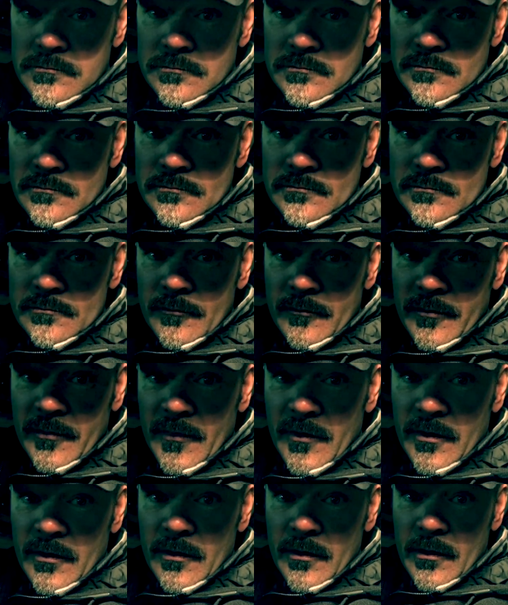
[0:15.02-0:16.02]
Hey,
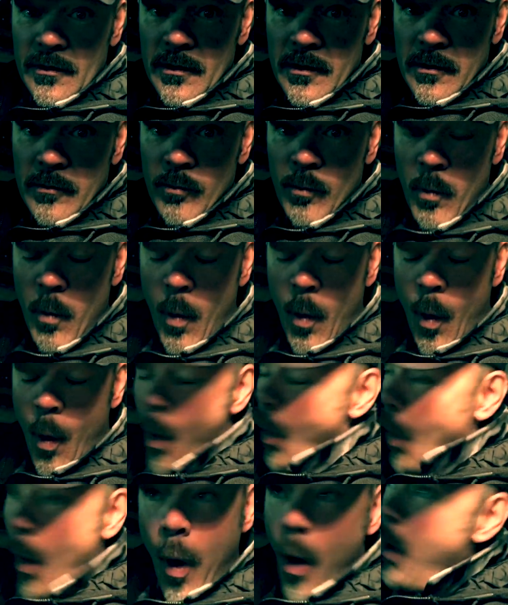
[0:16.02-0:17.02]
hey, movie chatter
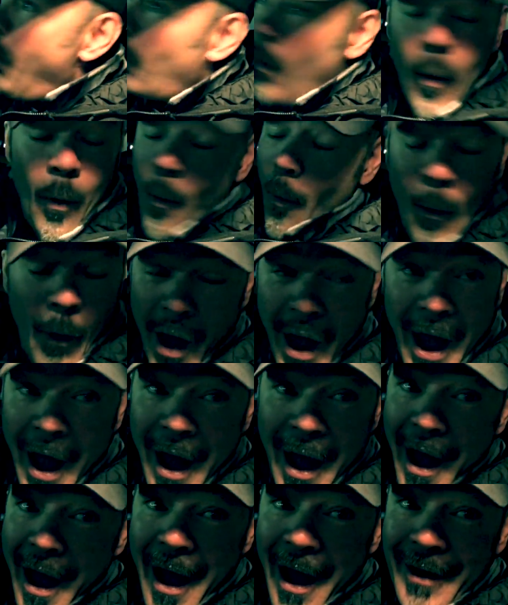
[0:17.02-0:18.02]
guy.
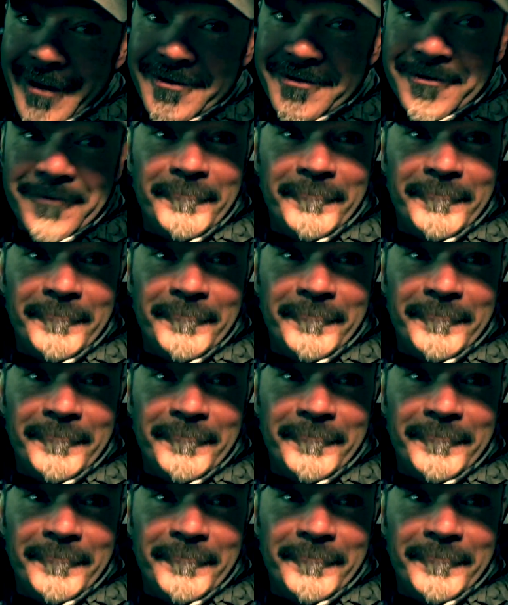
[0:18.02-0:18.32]
What?